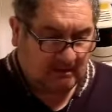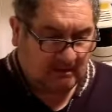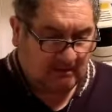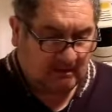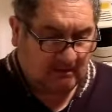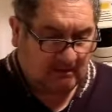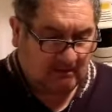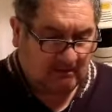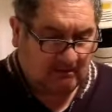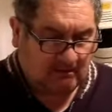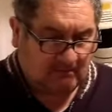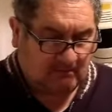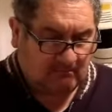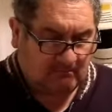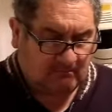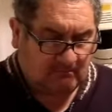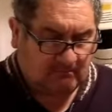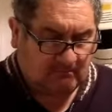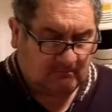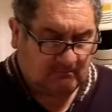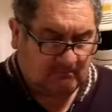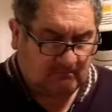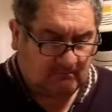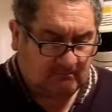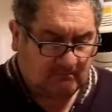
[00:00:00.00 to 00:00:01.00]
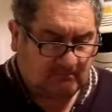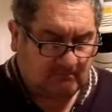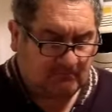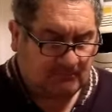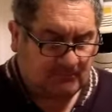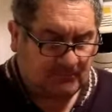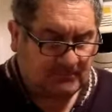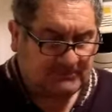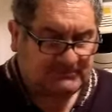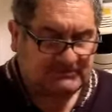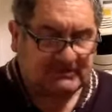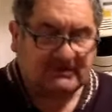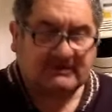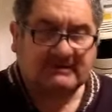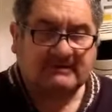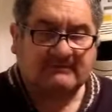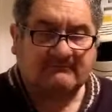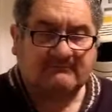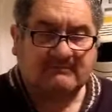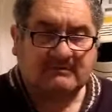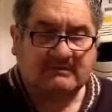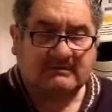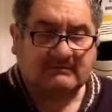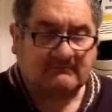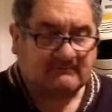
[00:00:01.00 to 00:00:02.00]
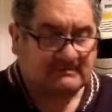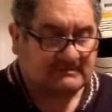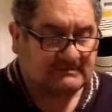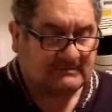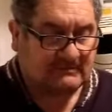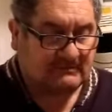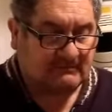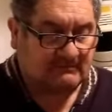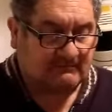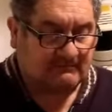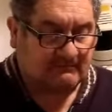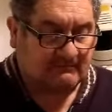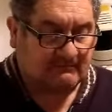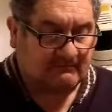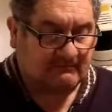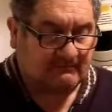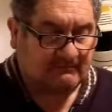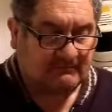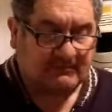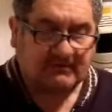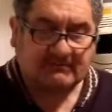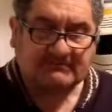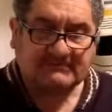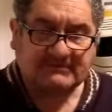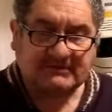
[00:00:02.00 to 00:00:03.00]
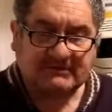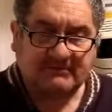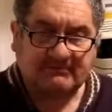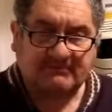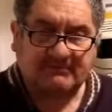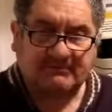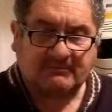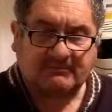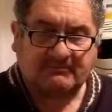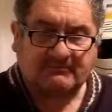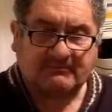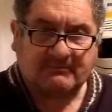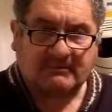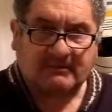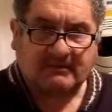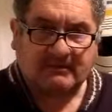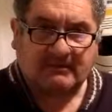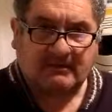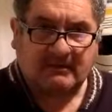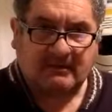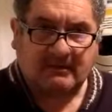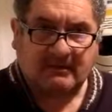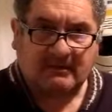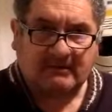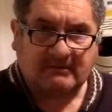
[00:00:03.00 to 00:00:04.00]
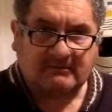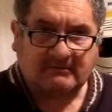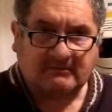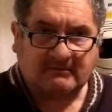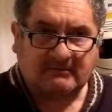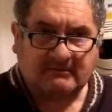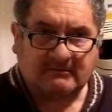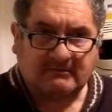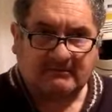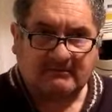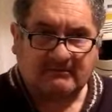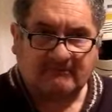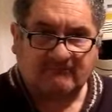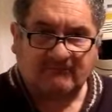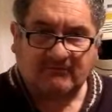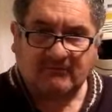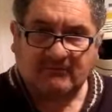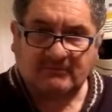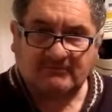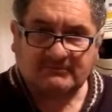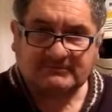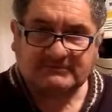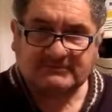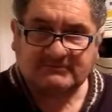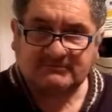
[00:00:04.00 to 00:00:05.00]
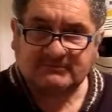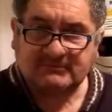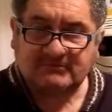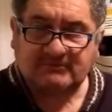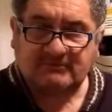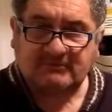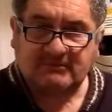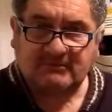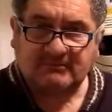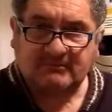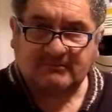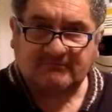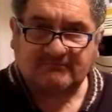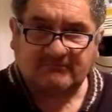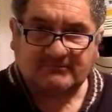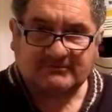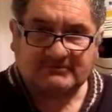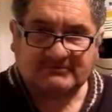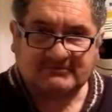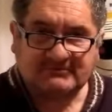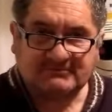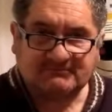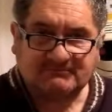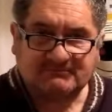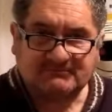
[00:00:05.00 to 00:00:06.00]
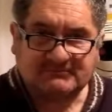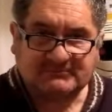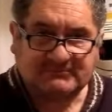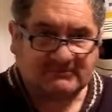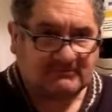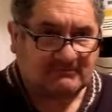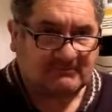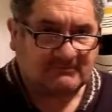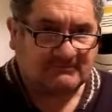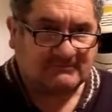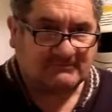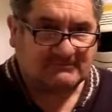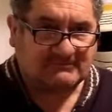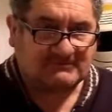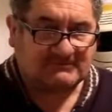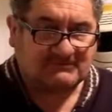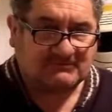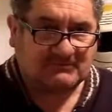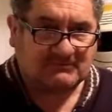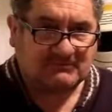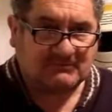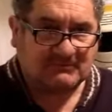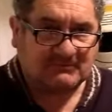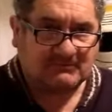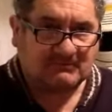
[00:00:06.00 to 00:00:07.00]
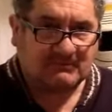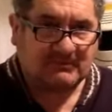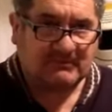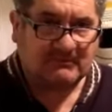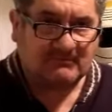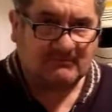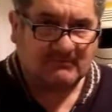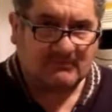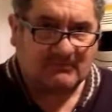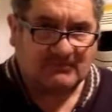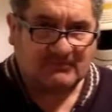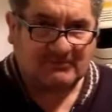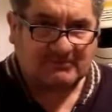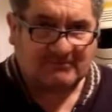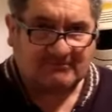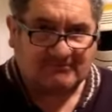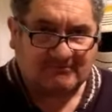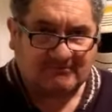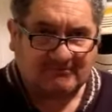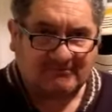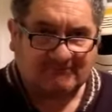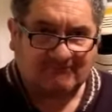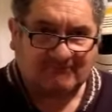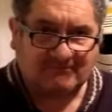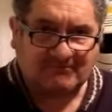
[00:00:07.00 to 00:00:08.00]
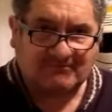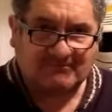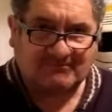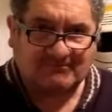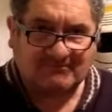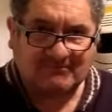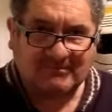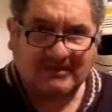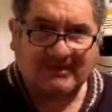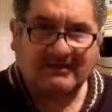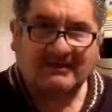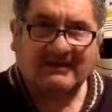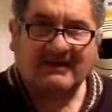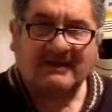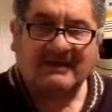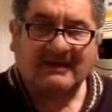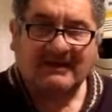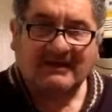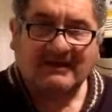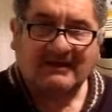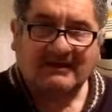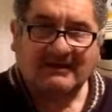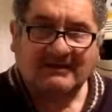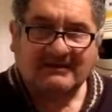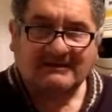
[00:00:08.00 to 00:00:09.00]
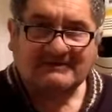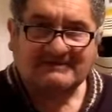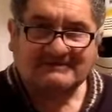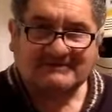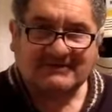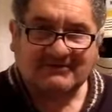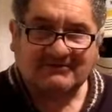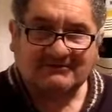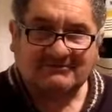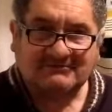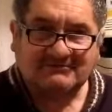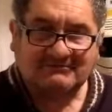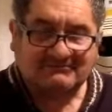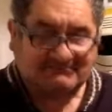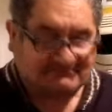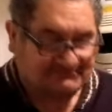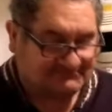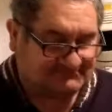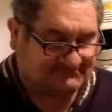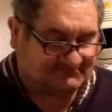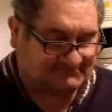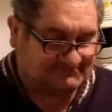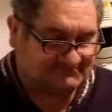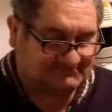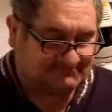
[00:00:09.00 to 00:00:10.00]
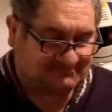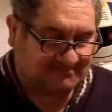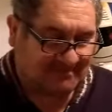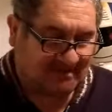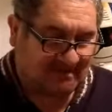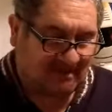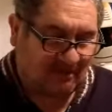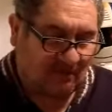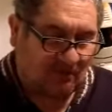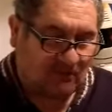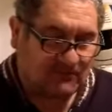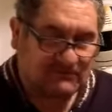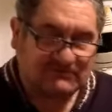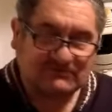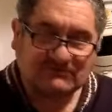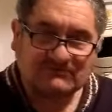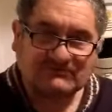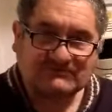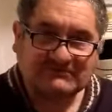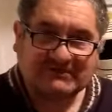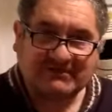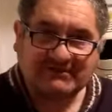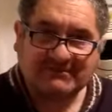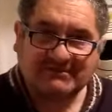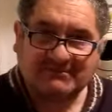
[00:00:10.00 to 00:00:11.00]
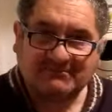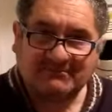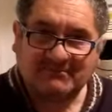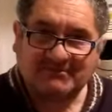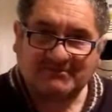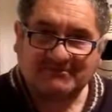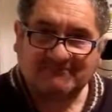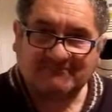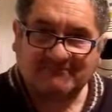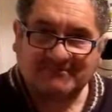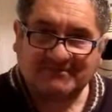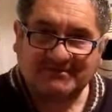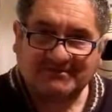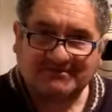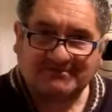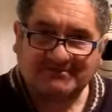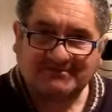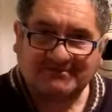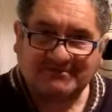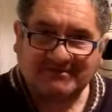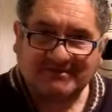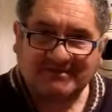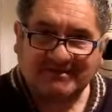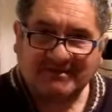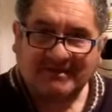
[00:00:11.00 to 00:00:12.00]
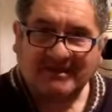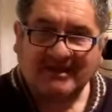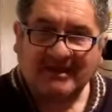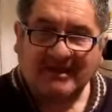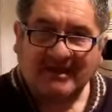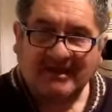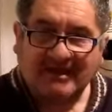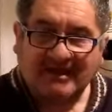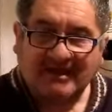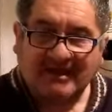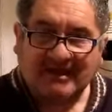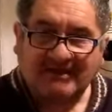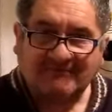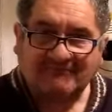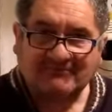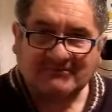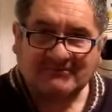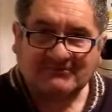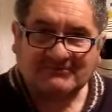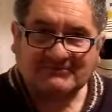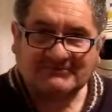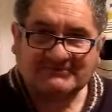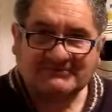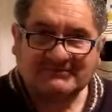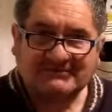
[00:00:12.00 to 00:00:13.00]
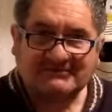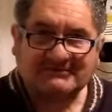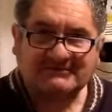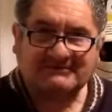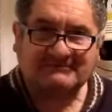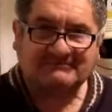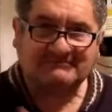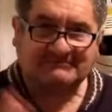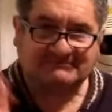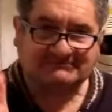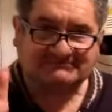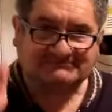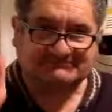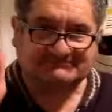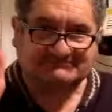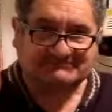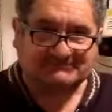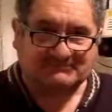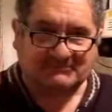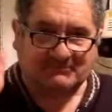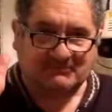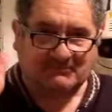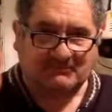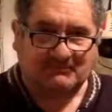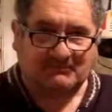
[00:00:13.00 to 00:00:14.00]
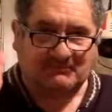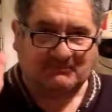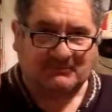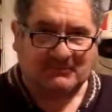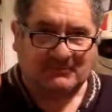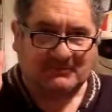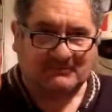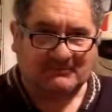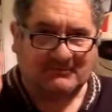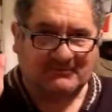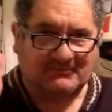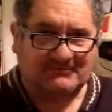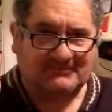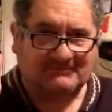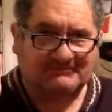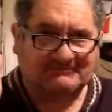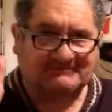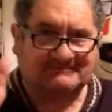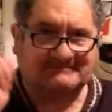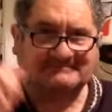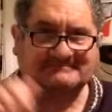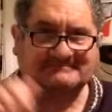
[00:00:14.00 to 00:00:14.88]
Appreciate if you give us a thumbs up, and if you're not subscribed, if you subscribe to us, we would be more than grateful. So I shall say goodbye for now. Have a nice day. Bye bye.